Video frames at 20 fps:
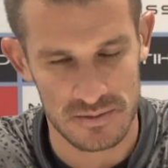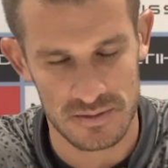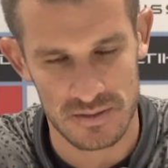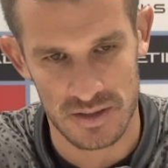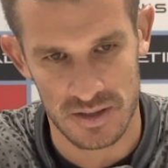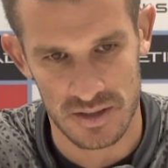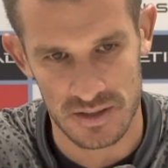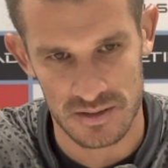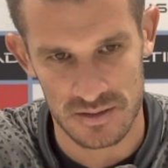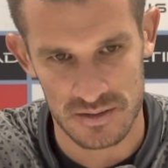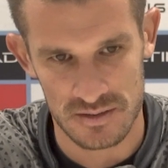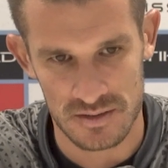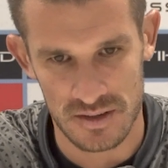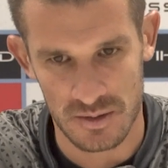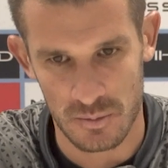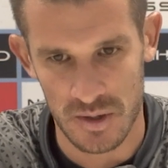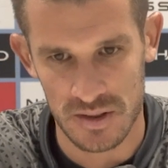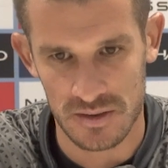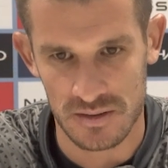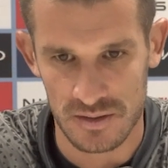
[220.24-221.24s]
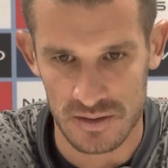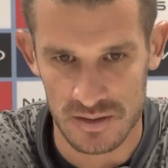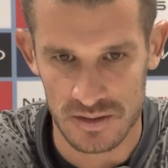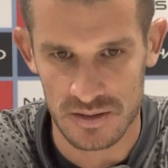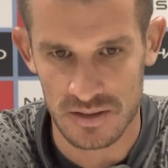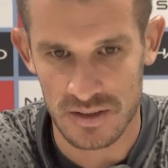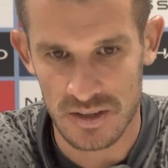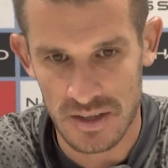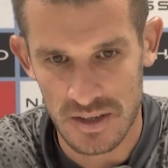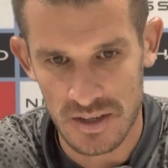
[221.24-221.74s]
They went
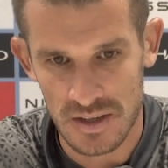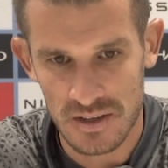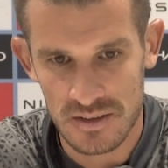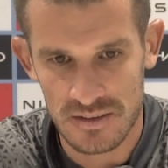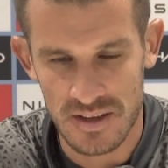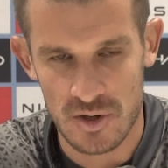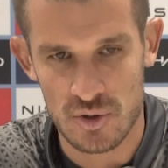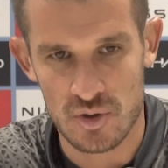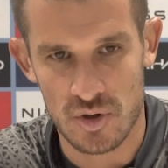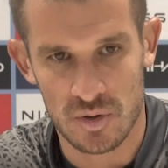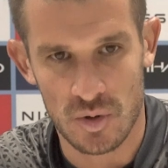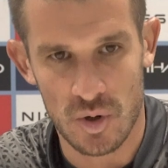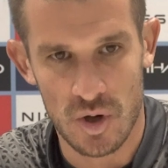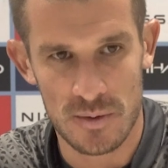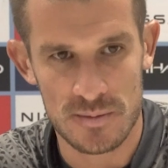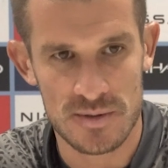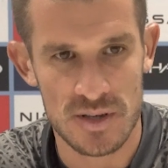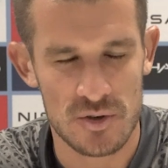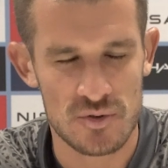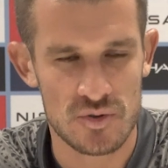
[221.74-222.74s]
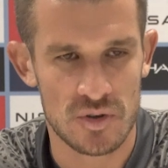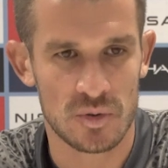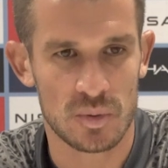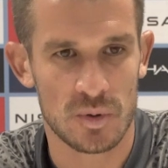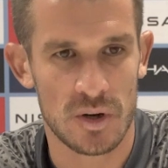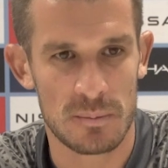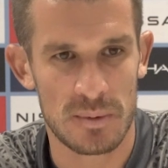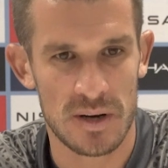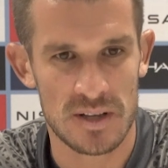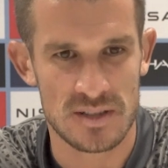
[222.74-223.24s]
to extra time,
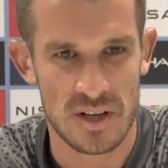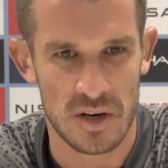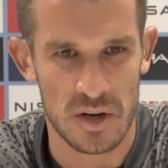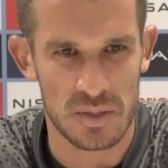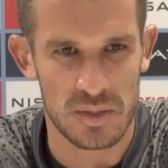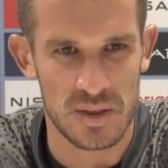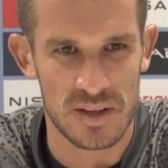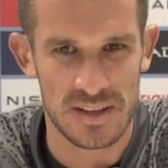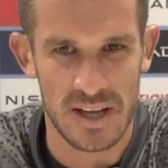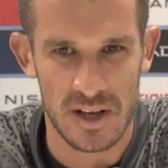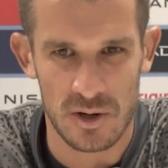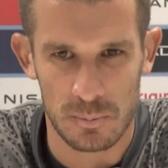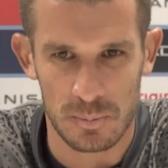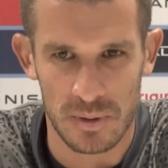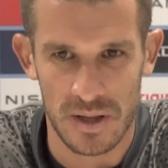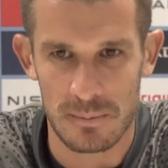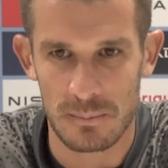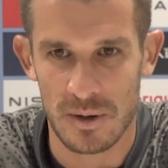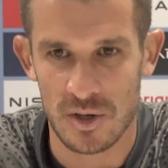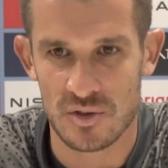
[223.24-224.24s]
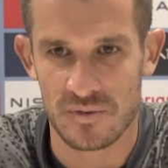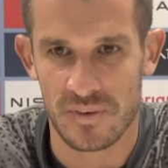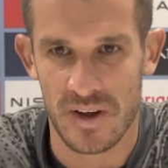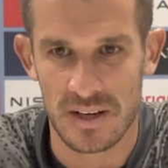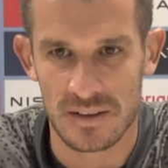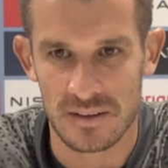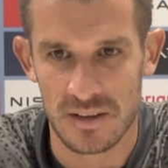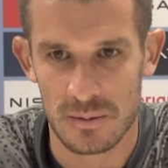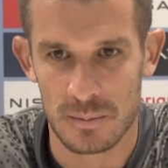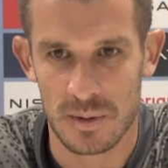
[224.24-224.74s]
120 minutes. I don't think that'll play much
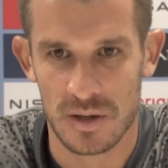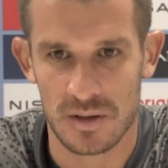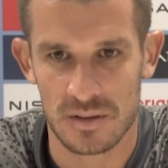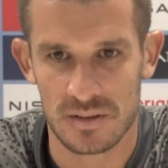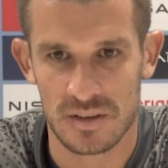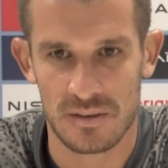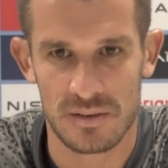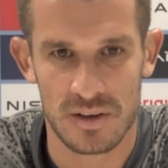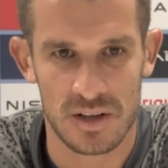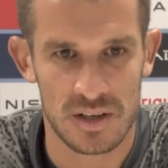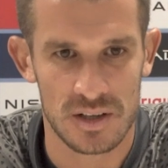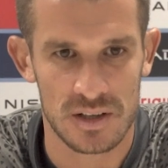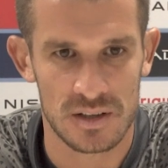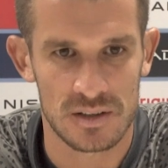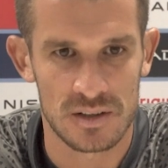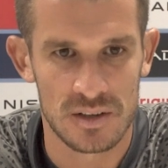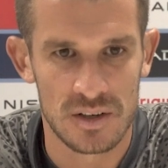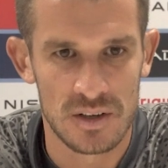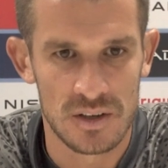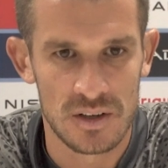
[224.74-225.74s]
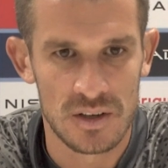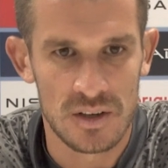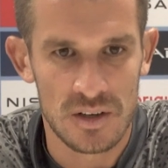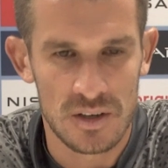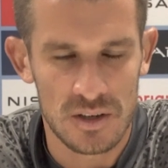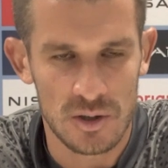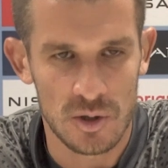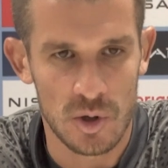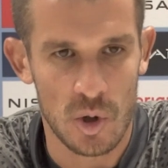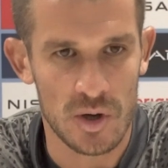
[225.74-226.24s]
factor because they've had a
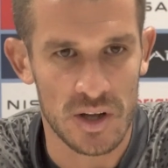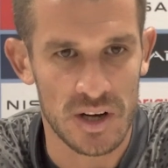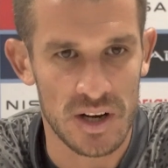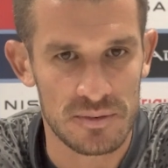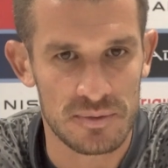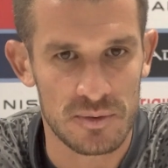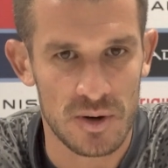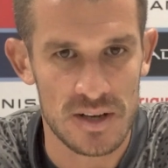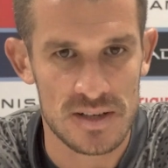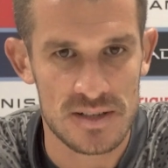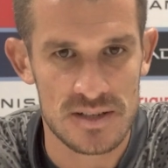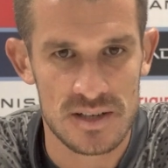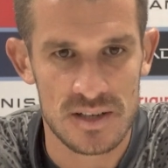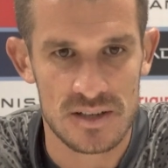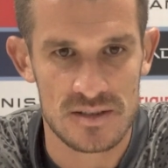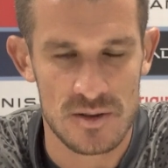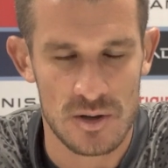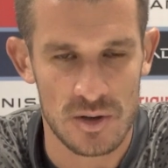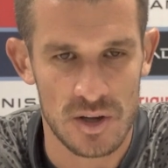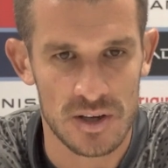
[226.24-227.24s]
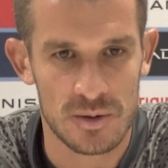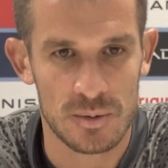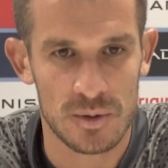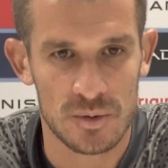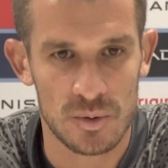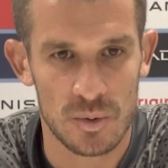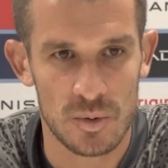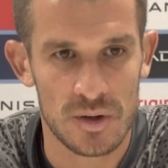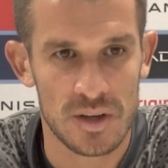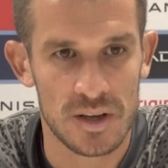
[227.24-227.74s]
long enough rest. It's not like
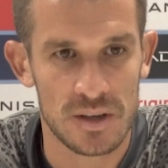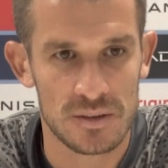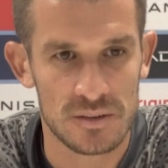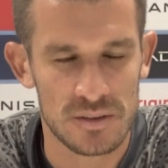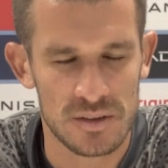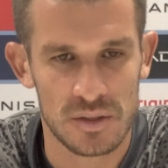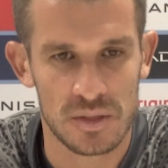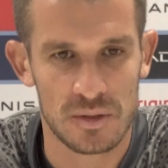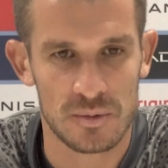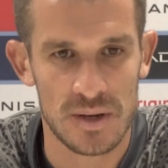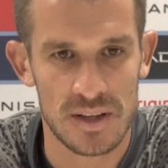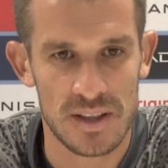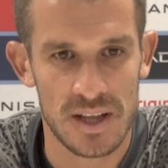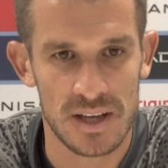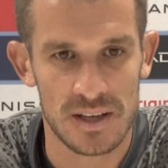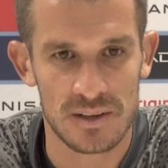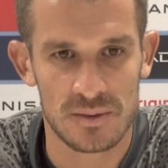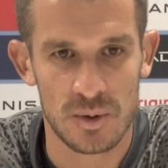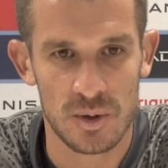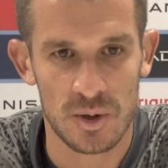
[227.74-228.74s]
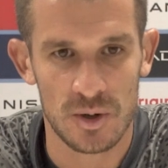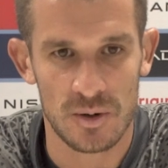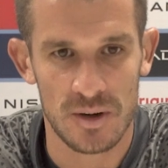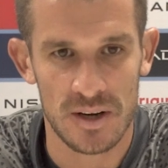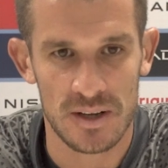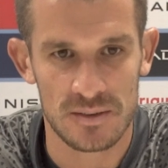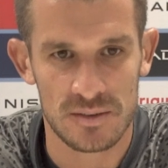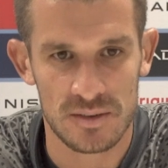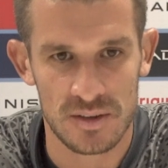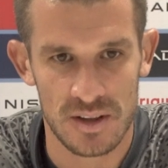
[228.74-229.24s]
we're talking a 3-day
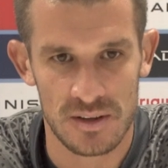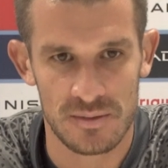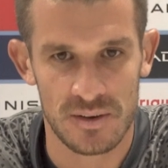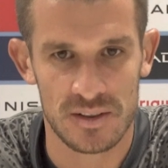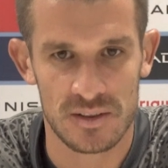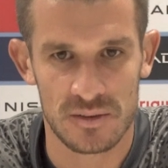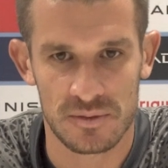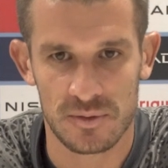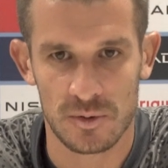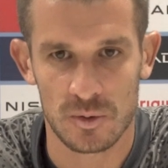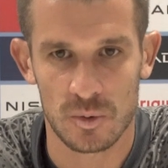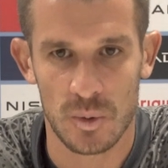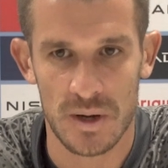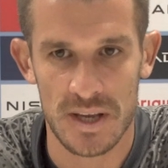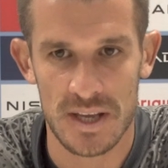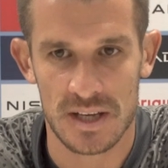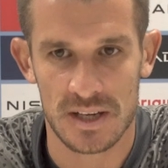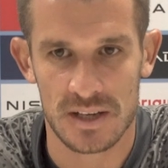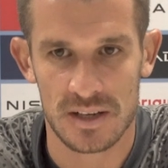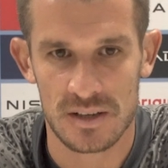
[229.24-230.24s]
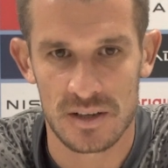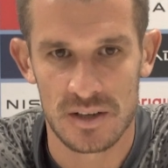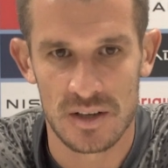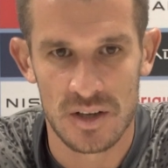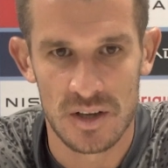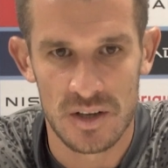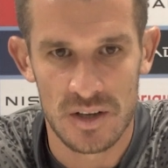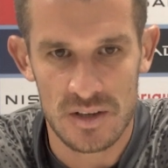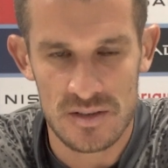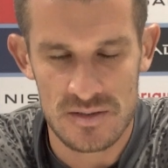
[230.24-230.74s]
turnaround, so they've had the full week.
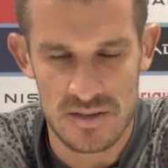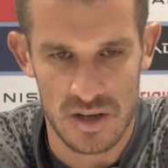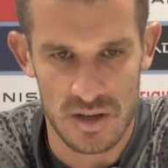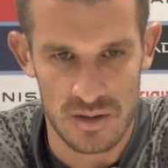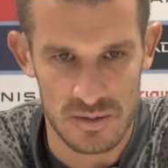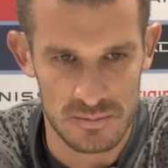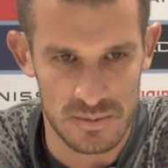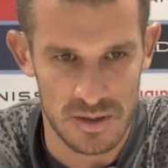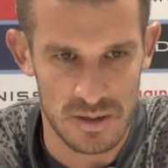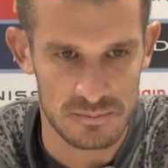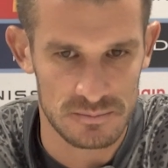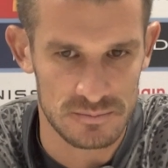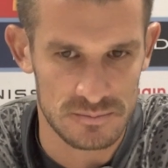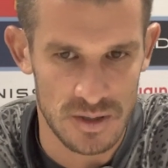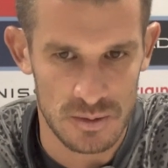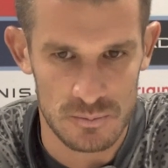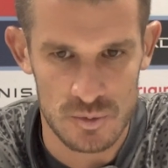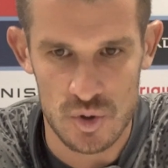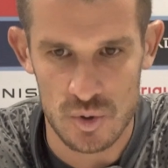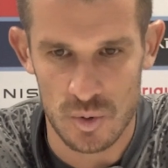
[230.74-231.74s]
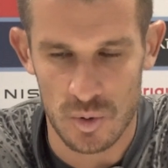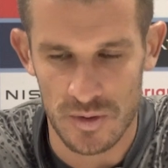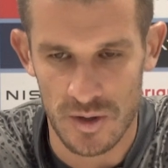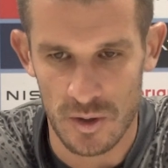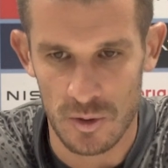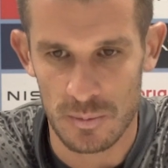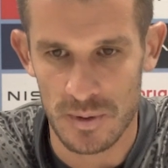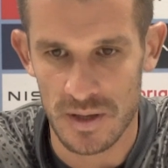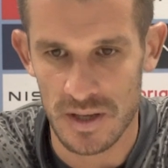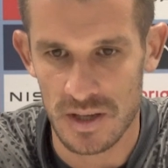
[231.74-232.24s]
So I'm sure
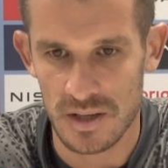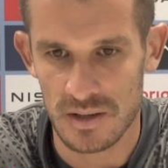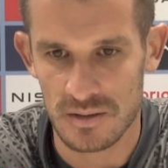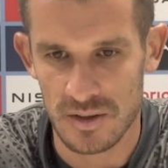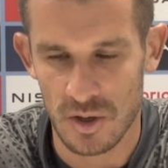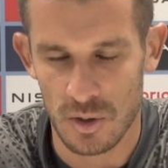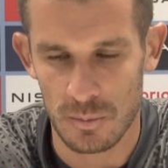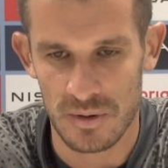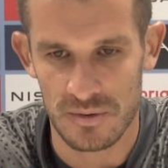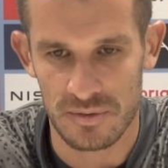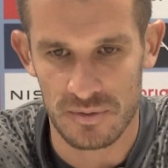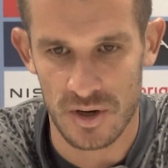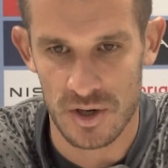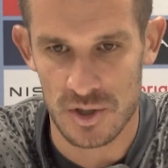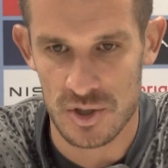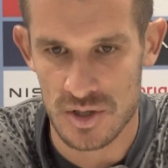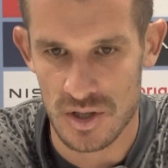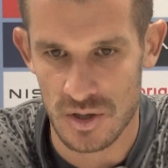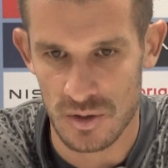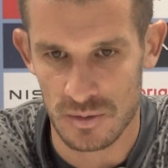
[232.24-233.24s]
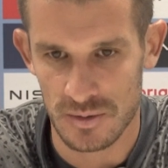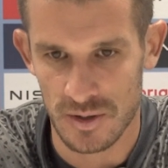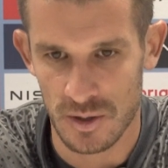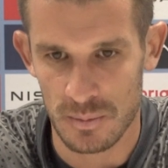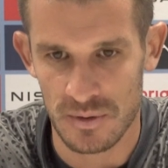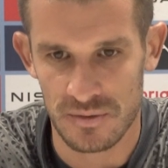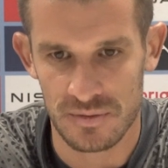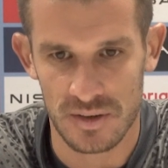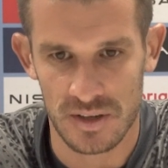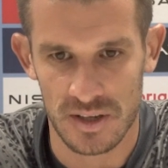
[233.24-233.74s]
they'll be fresh.
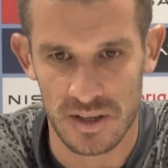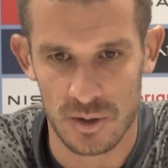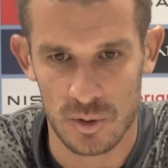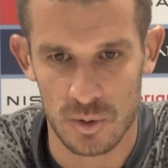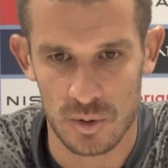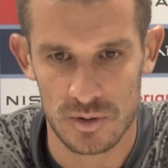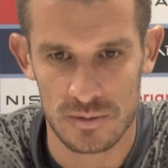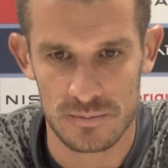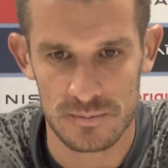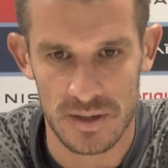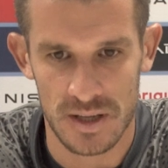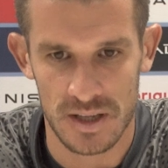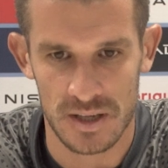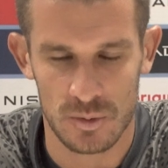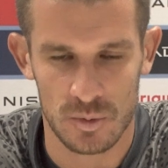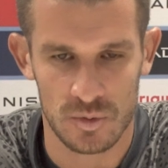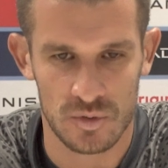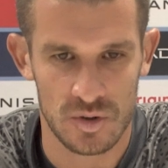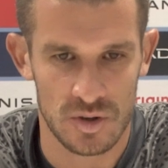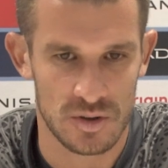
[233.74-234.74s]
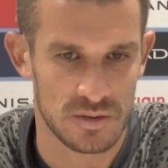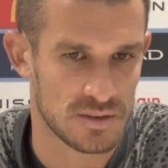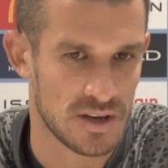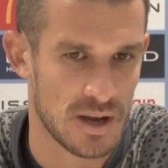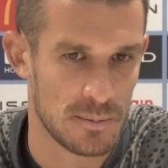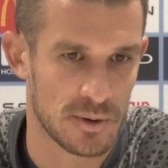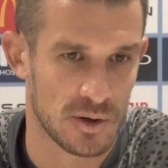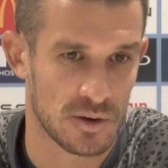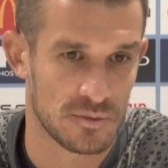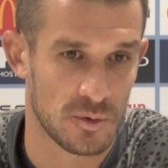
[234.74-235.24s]
They'll be feeling good, and also
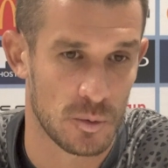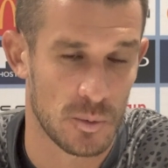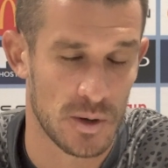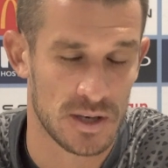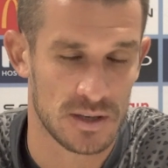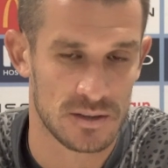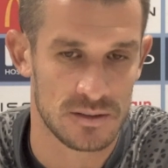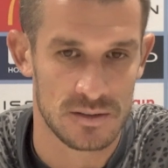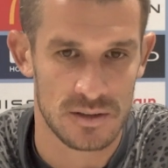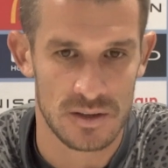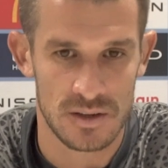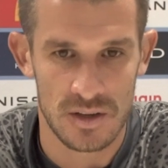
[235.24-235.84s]
coming off a win.